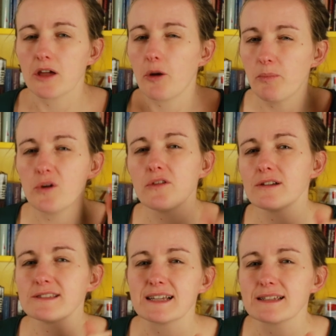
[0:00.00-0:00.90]
and I'll put
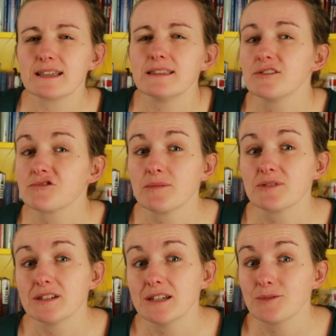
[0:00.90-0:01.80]
those links in the
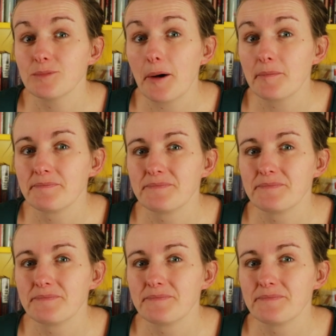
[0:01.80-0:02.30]
description as well.